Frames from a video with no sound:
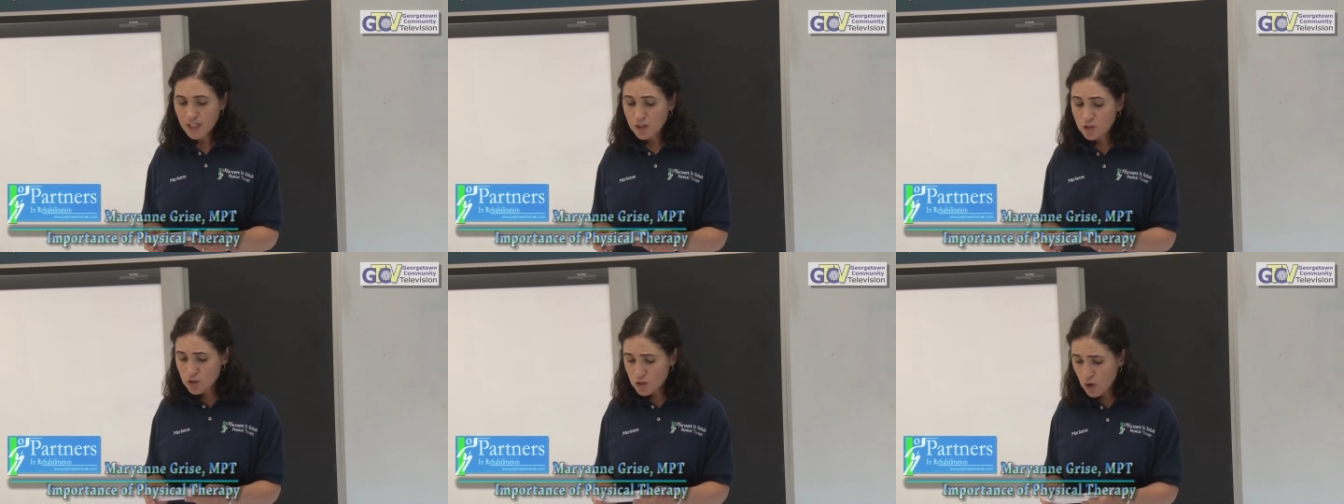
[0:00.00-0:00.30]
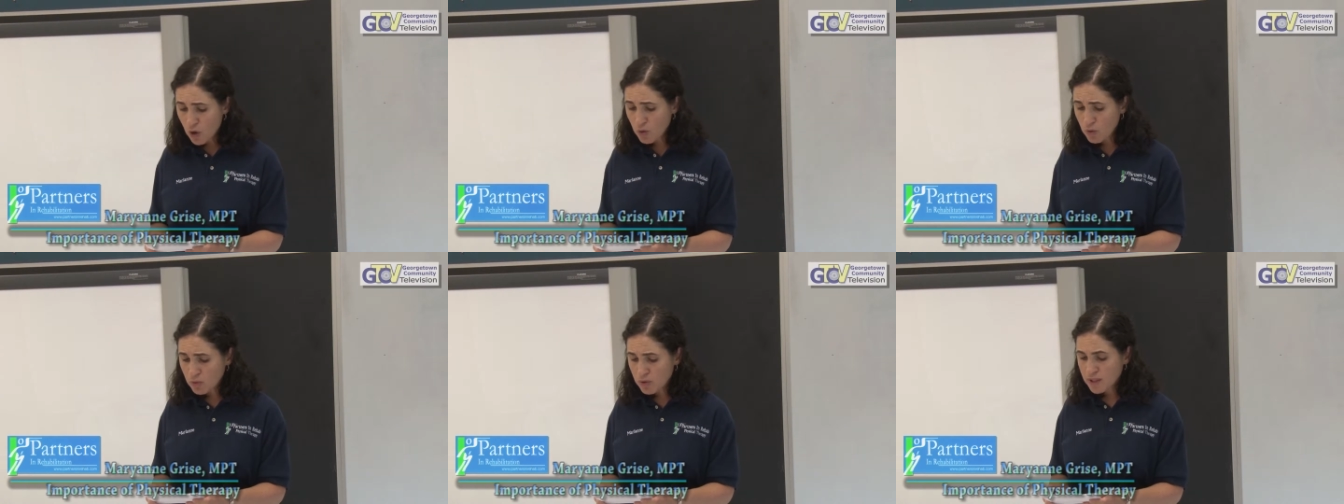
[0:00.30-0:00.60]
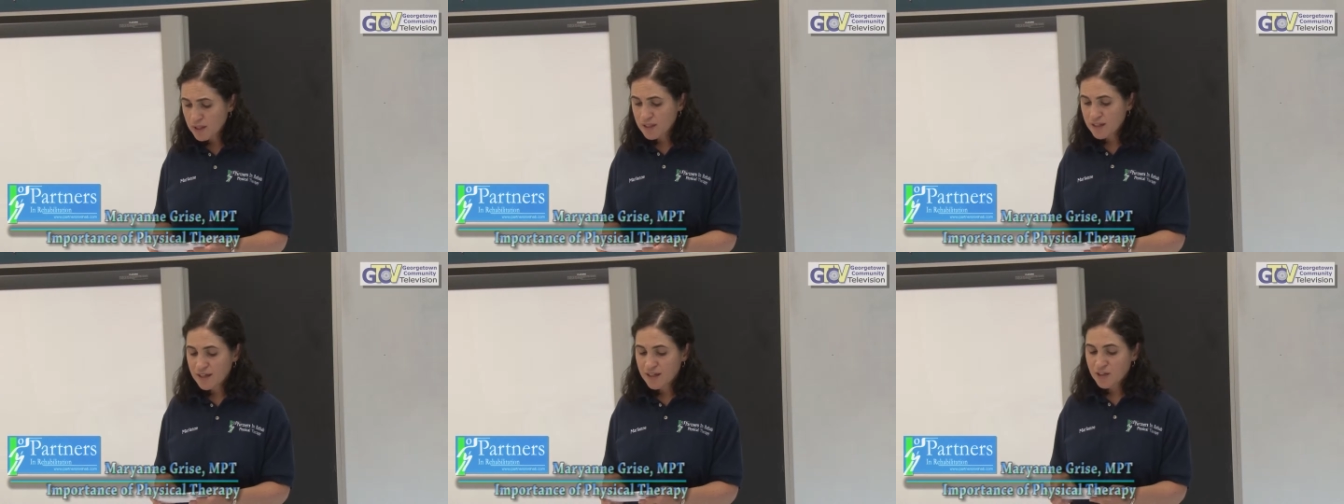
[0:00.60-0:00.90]
So
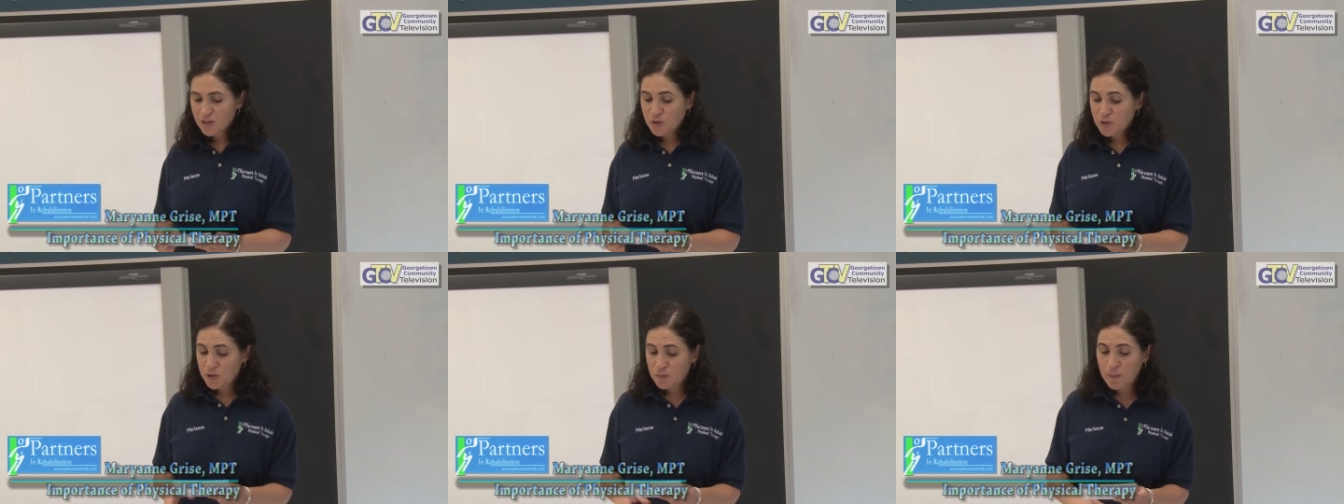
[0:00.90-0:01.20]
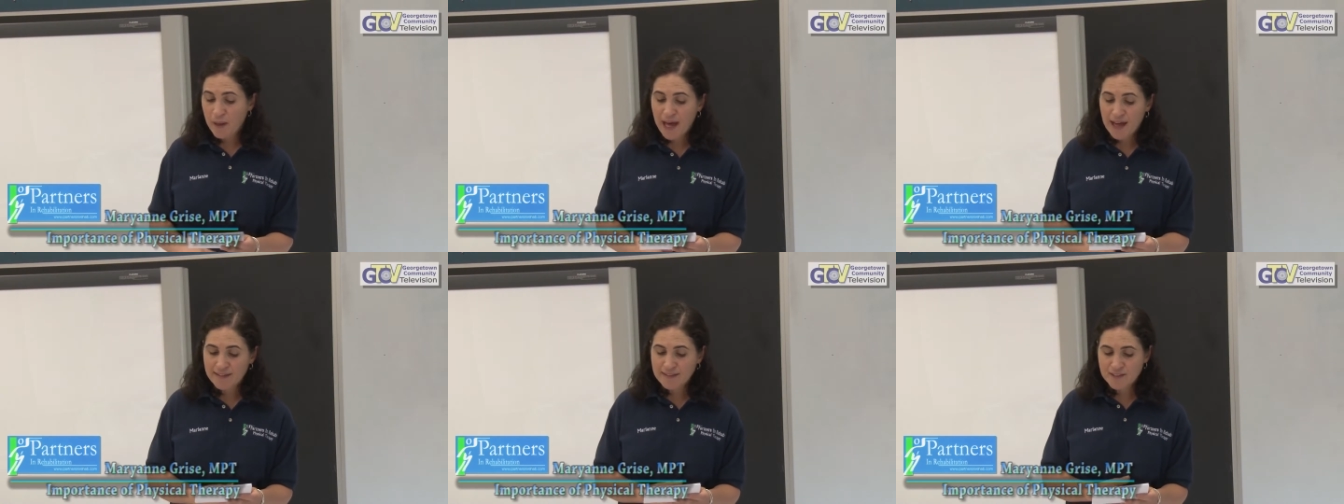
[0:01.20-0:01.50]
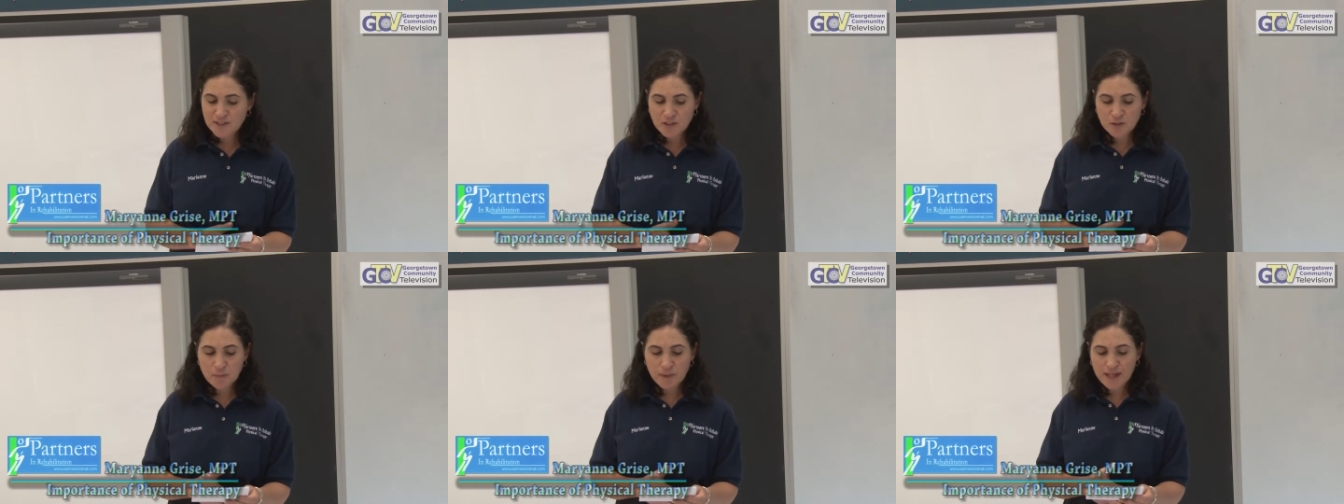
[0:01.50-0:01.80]
Good
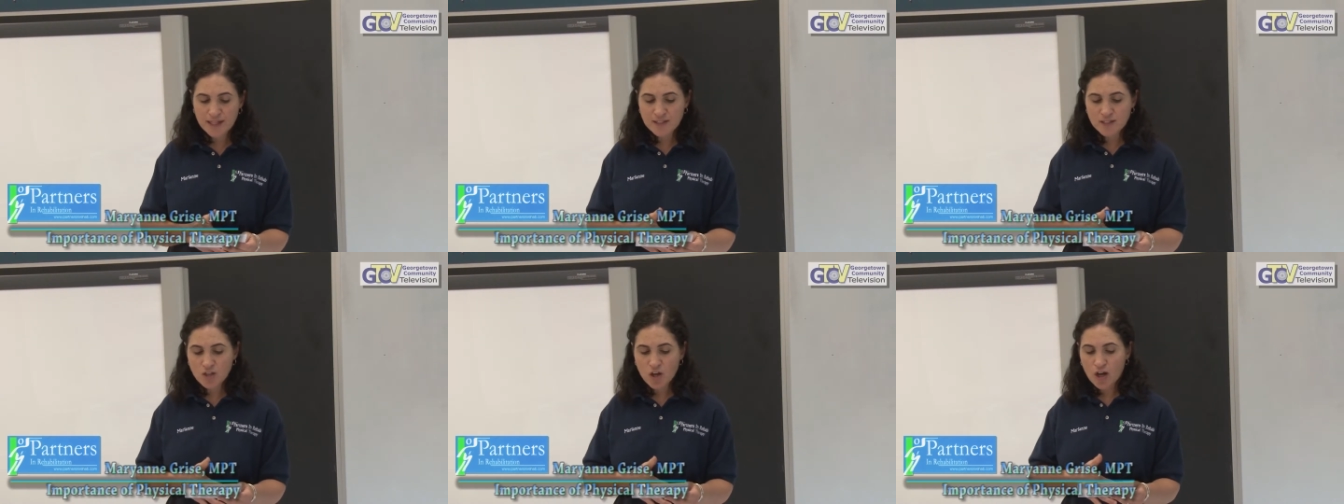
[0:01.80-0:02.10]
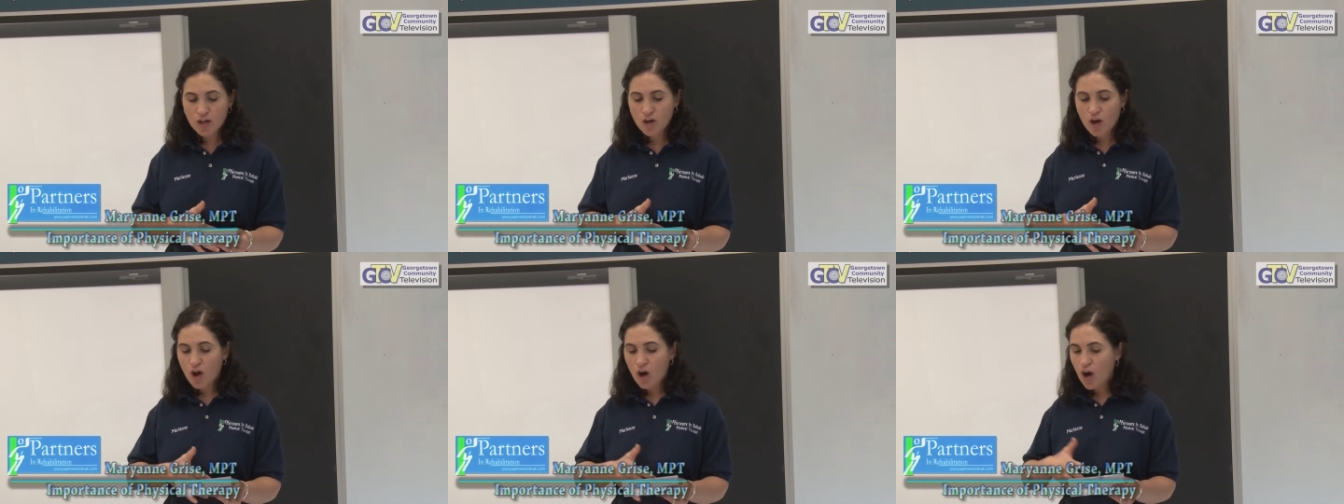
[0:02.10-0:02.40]
balance depends on